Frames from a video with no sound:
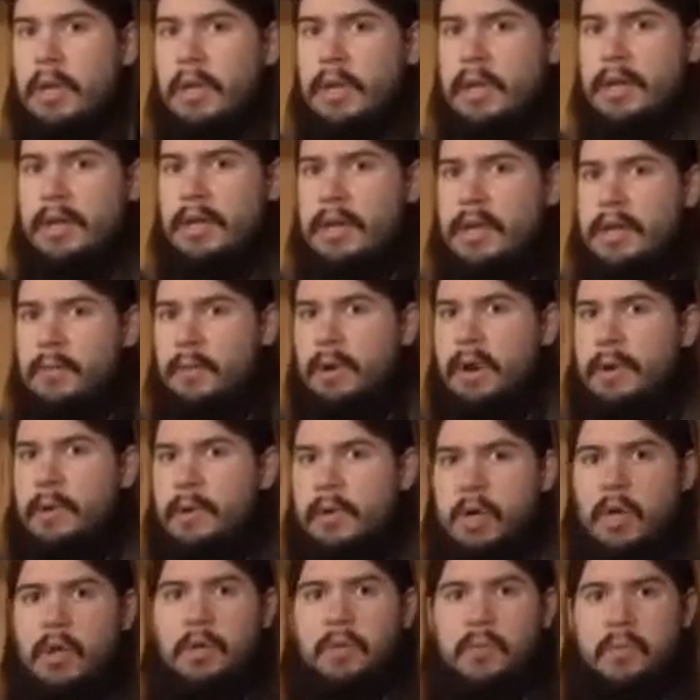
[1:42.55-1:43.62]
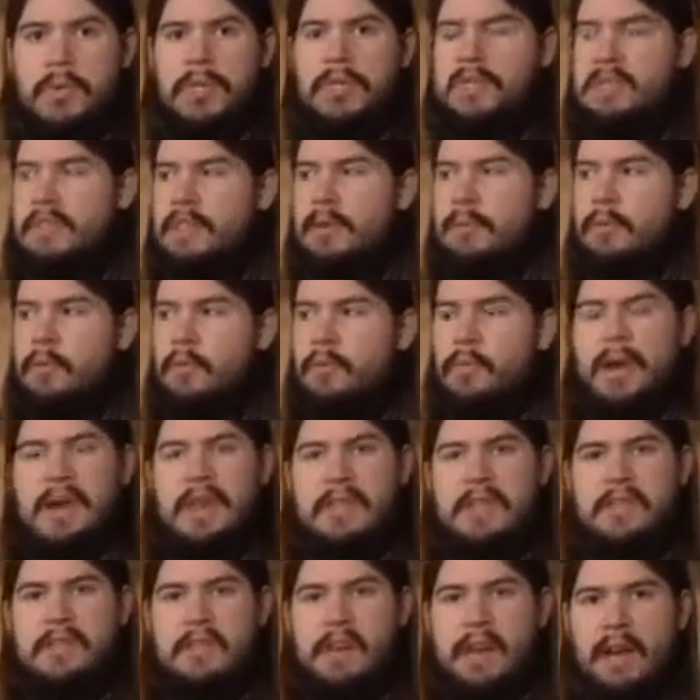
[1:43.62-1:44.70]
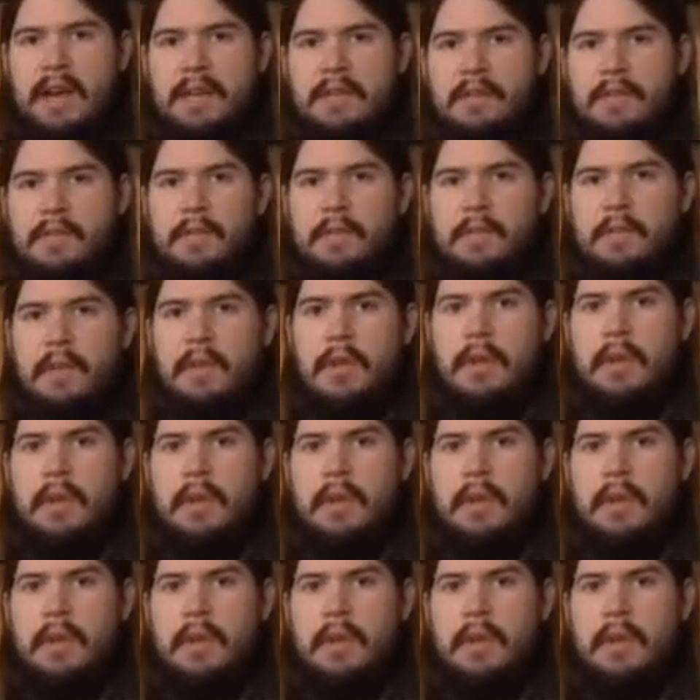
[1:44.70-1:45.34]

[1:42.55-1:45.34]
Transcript: in what I would call a reasonable ready stance,